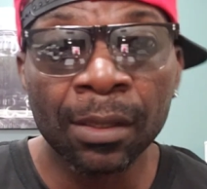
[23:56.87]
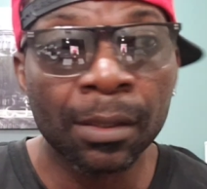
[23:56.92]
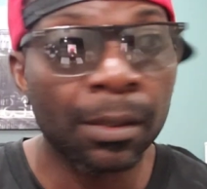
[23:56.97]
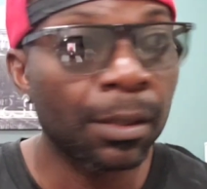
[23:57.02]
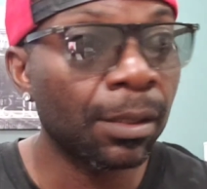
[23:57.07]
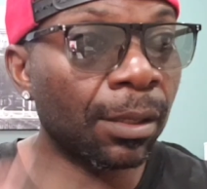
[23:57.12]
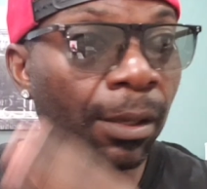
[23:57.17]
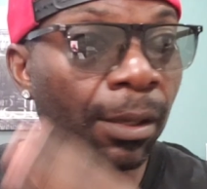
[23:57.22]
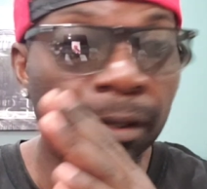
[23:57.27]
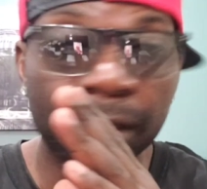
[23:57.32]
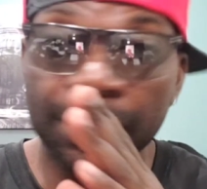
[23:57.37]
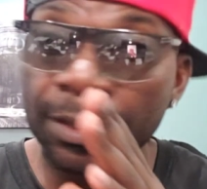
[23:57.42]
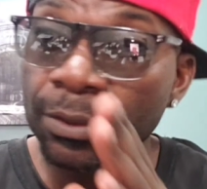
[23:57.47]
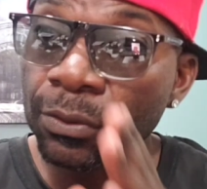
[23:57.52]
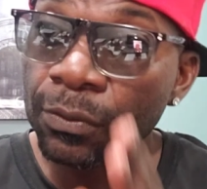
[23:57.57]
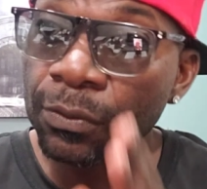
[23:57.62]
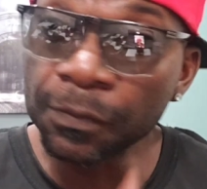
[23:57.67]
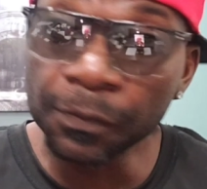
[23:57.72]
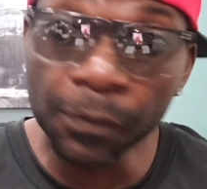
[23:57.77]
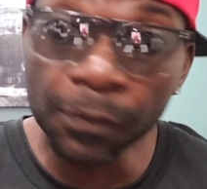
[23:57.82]
Cut it
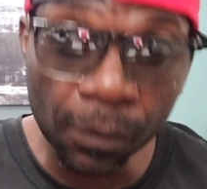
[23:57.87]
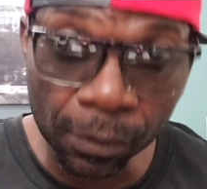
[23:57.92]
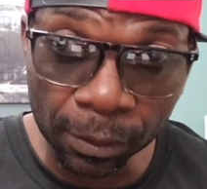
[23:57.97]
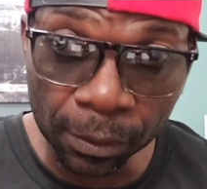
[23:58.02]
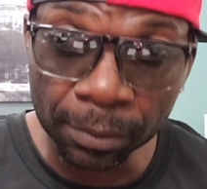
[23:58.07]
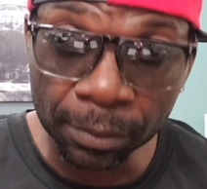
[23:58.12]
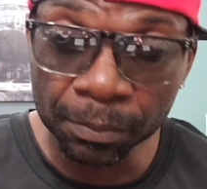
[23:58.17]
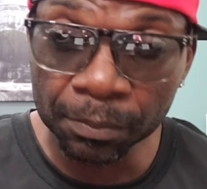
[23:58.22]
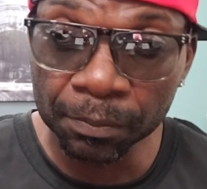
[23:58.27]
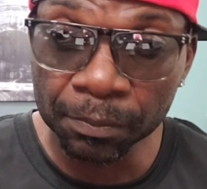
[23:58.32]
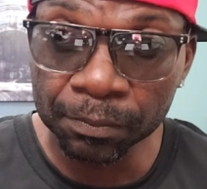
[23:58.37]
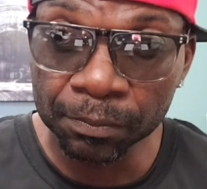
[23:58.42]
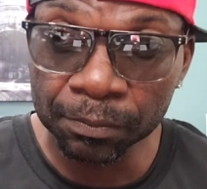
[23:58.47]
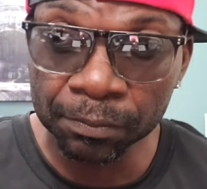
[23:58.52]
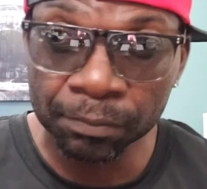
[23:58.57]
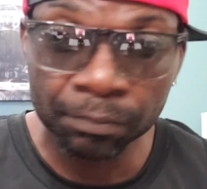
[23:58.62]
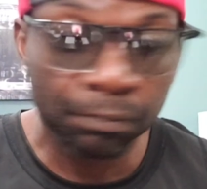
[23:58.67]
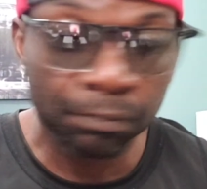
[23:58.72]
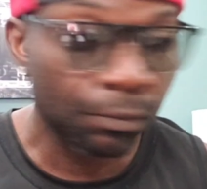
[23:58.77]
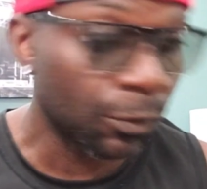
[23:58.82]
into four.
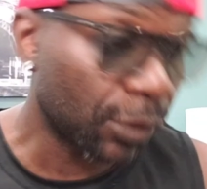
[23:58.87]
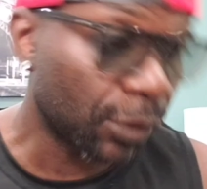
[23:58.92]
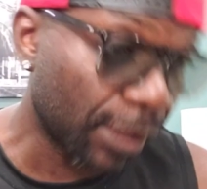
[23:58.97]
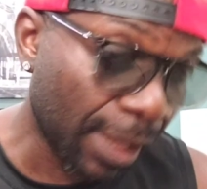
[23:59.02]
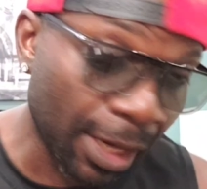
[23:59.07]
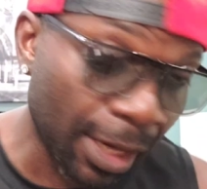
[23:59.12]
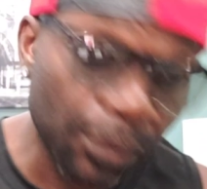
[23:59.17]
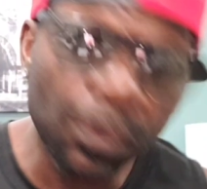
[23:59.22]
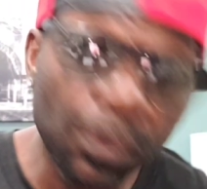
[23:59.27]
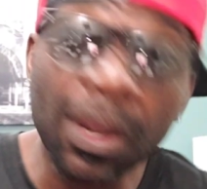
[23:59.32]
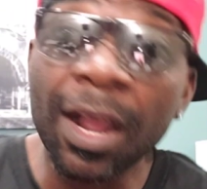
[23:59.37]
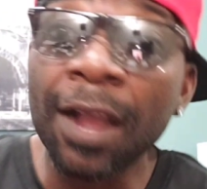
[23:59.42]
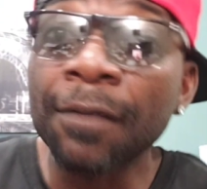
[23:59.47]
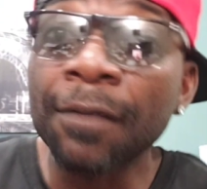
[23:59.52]
Now you have